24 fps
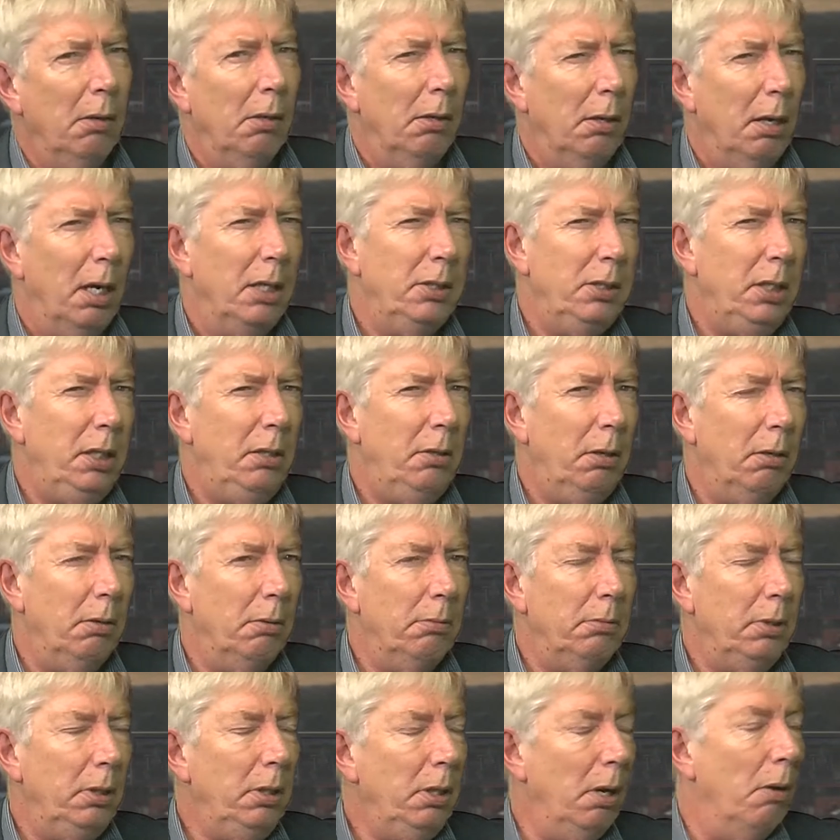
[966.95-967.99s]
Has he got,
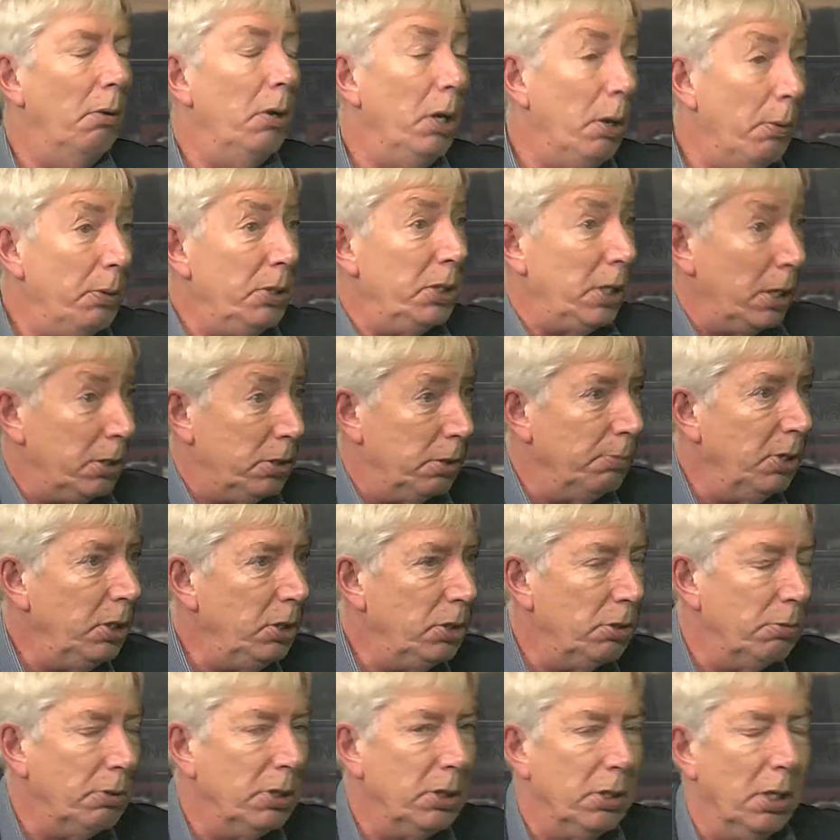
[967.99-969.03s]
you know, I know he's had some
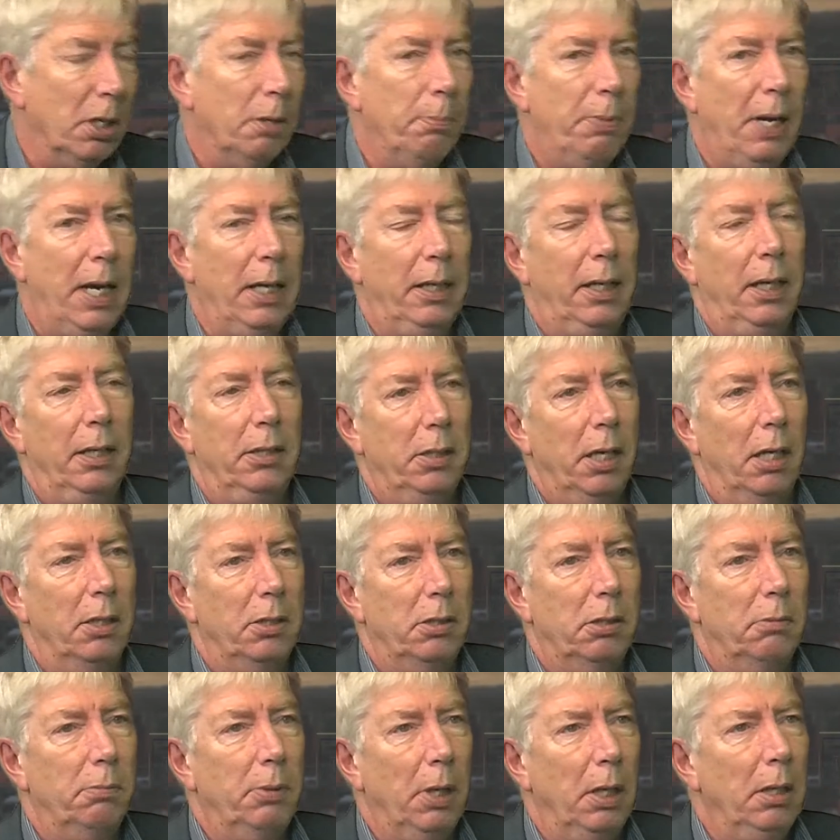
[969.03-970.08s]
injuries at the back,
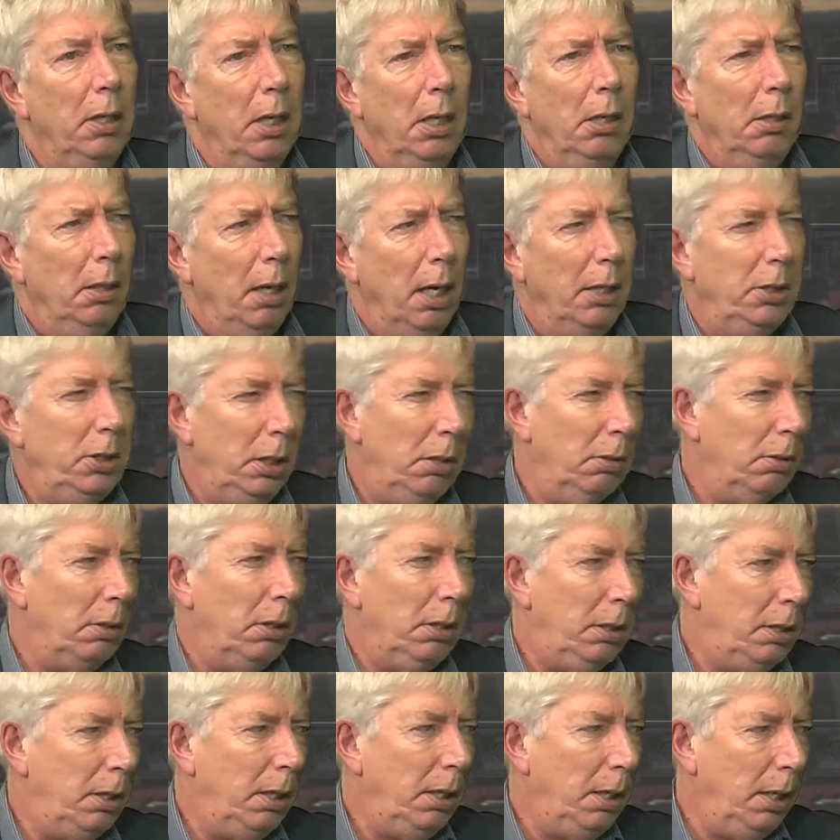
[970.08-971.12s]
etc., but has he got a
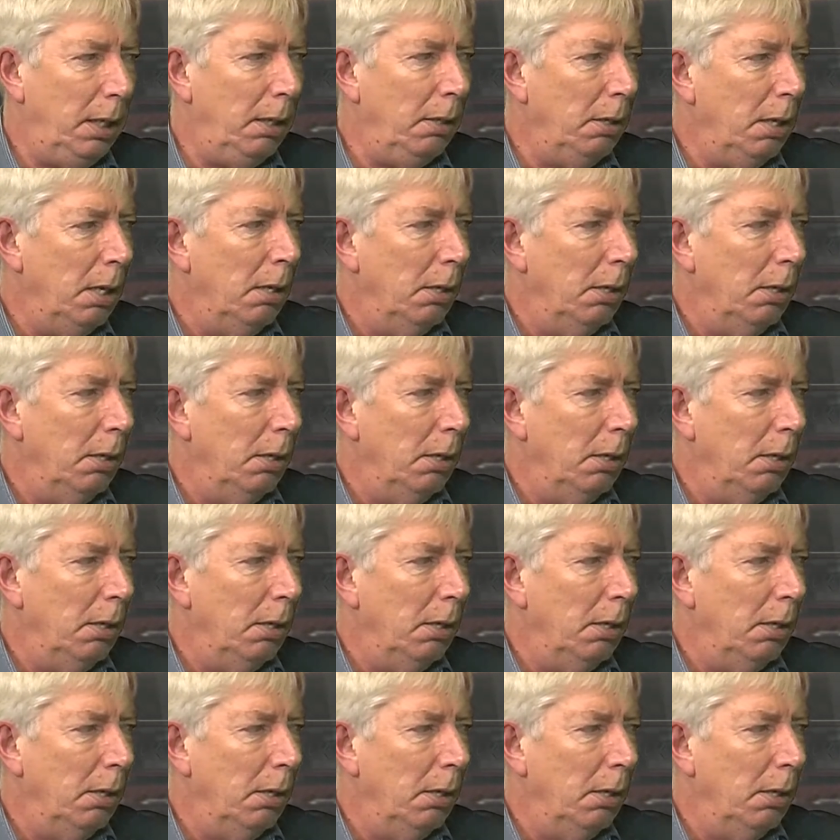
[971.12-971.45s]
clear